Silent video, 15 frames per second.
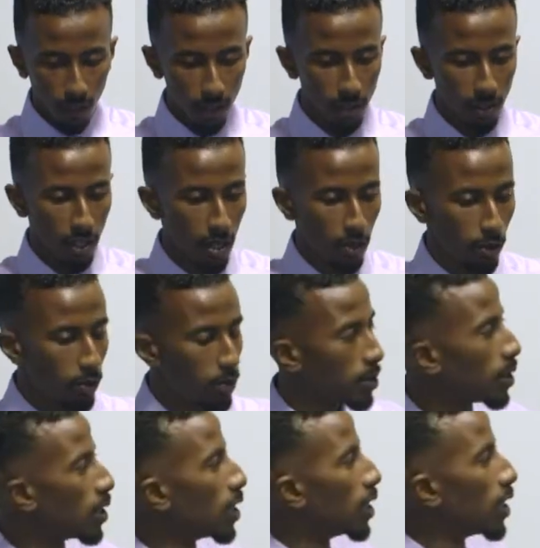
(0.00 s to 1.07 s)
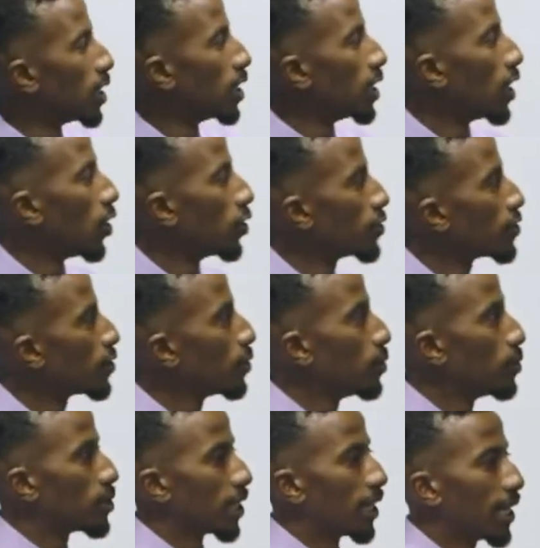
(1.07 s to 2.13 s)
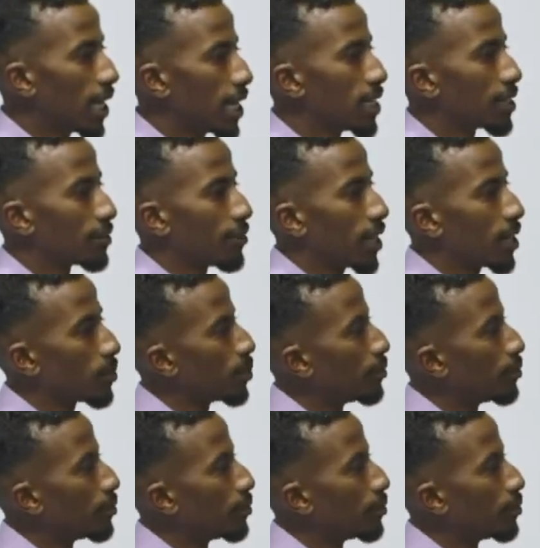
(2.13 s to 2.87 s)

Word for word: so, on to today's event.